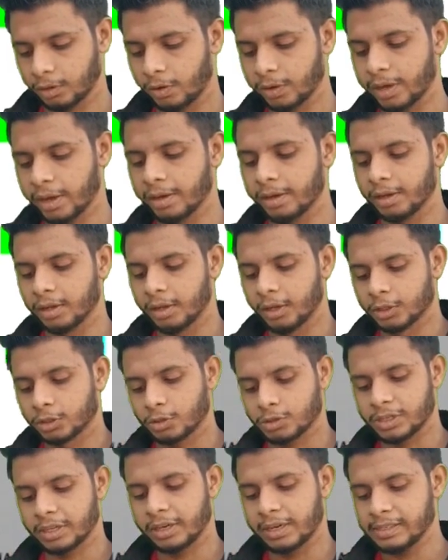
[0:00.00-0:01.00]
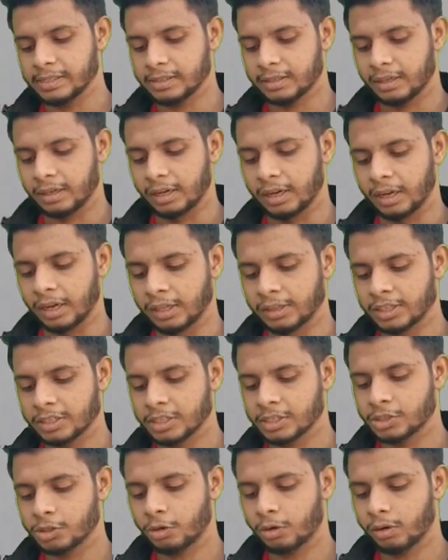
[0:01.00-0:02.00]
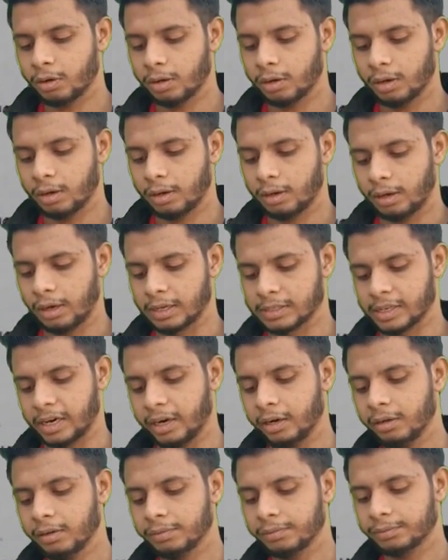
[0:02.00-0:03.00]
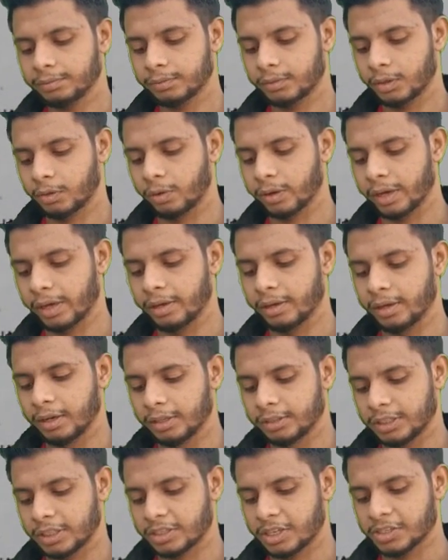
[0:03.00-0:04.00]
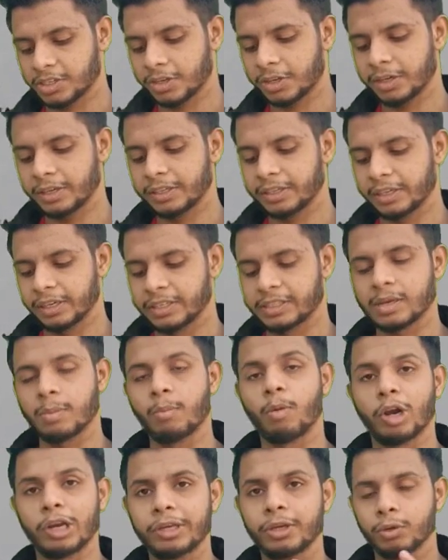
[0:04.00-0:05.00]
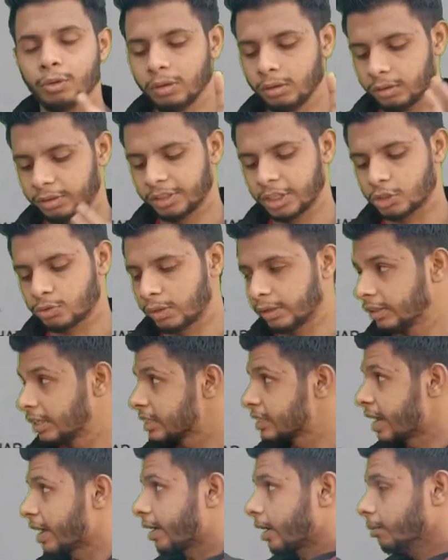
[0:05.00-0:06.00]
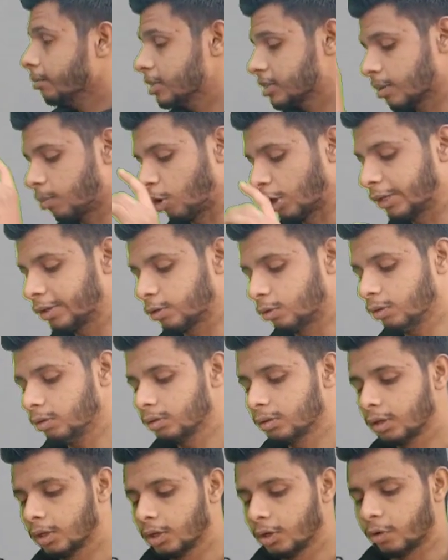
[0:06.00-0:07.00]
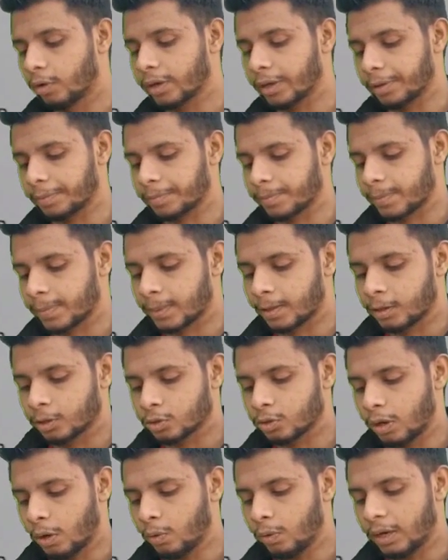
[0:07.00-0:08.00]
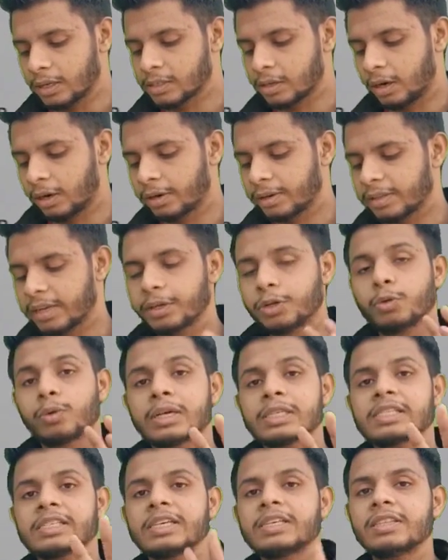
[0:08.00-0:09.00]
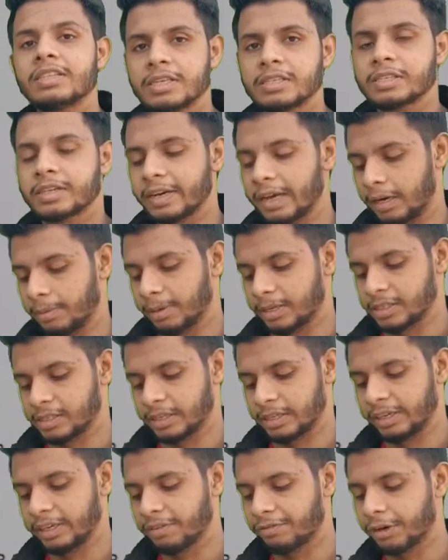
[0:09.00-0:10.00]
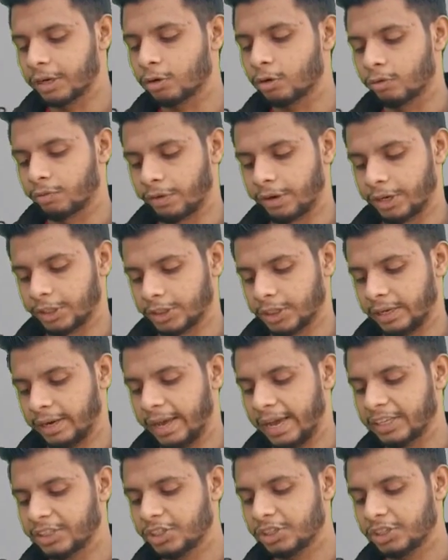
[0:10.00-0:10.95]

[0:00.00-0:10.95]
Okay. So see guys, uh, this is your hazard. Okay. Just consider it, it's a molecule. This one, this diagram is a molecule. Okay. So now un under that you can see these three elements in different configuration.